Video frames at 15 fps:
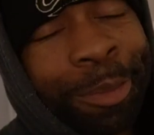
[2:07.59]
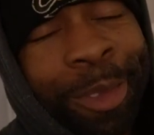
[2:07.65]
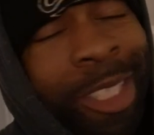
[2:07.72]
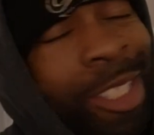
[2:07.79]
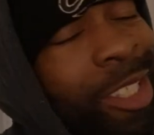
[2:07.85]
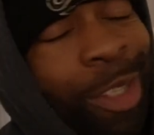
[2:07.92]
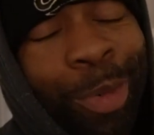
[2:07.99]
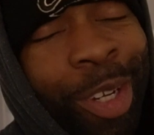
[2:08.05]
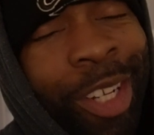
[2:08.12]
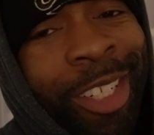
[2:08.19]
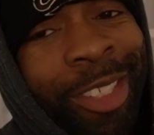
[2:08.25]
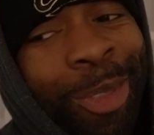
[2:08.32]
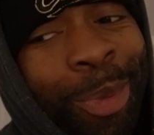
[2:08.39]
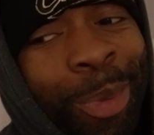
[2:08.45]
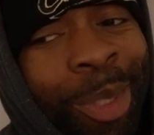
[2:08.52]
Let's get right
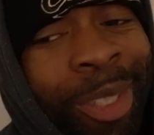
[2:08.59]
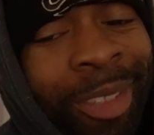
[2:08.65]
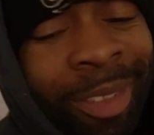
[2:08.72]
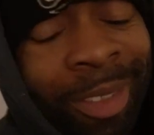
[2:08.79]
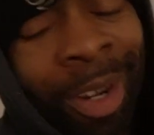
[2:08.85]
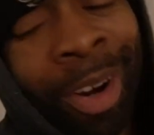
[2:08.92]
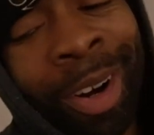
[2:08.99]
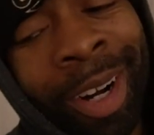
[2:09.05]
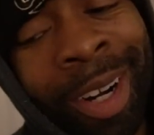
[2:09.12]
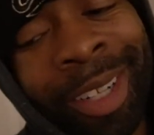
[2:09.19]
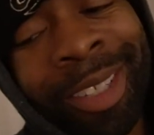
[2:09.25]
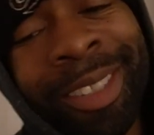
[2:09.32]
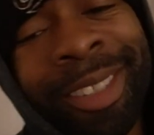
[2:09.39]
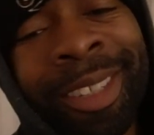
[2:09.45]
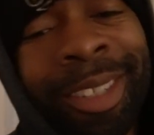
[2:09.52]
into it. All
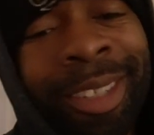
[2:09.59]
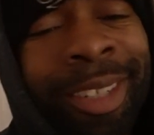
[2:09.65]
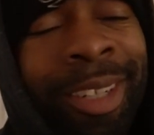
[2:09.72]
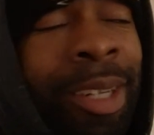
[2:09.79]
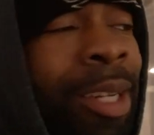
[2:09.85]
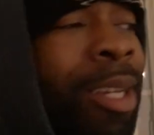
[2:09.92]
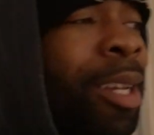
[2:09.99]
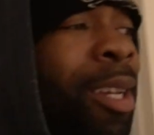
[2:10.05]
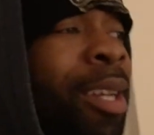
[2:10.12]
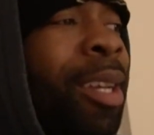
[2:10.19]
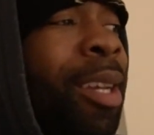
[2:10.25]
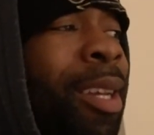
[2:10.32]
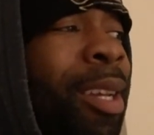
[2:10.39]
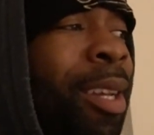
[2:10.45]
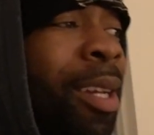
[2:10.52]
right, look.
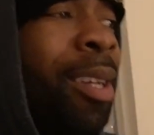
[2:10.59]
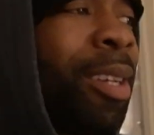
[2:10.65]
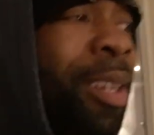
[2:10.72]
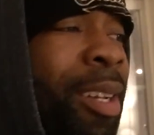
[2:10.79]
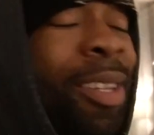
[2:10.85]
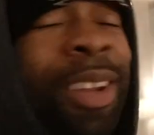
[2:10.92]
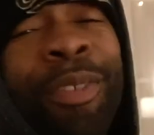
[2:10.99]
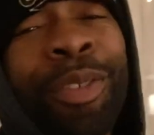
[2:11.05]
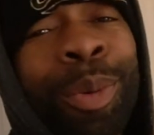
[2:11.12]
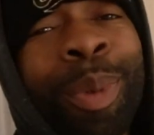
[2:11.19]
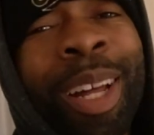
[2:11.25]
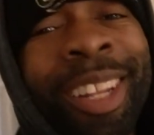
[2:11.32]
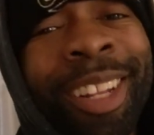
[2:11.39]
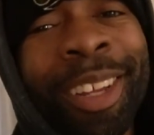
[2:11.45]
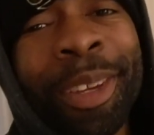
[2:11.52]
Never in
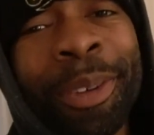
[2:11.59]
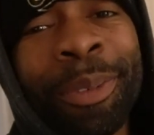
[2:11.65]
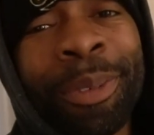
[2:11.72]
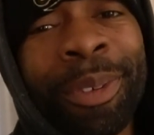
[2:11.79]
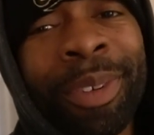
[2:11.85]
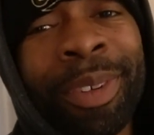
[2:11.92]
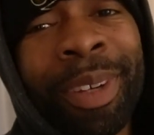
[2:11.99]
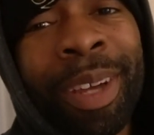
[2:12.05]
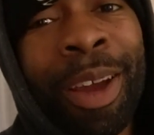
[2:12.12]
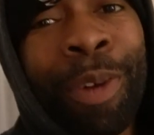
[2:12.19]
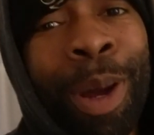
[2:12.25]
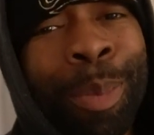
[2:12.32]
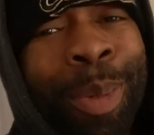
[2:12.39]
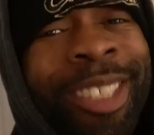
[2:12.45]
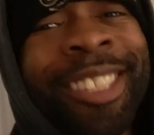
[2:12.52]
my life have
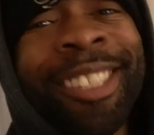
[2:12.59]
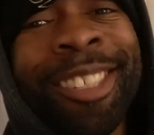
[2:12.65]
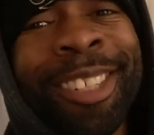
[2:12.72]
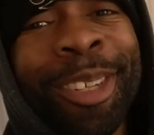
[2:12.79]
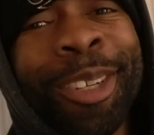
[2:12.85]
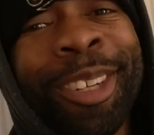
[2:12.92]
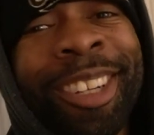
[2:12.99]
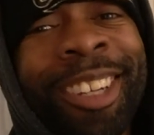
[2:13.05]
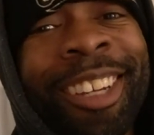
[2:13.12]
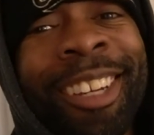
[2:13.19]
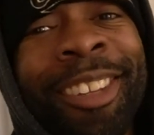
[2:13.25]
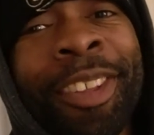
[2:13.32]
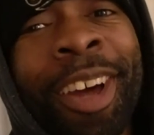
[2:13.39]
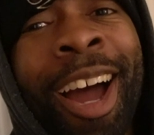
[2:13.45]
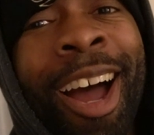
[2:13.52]
I been sick
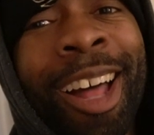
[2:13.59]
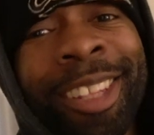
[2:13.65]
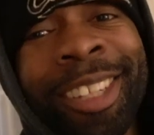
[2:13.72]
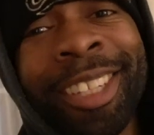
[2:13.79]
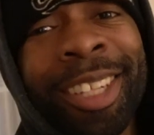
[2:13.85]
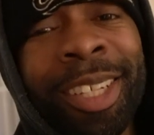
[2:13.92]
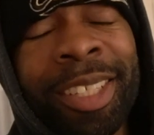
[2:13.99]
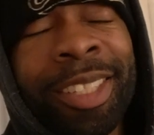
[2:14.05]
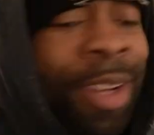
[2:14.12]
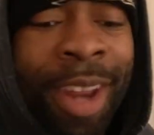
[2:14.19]
in the holidays.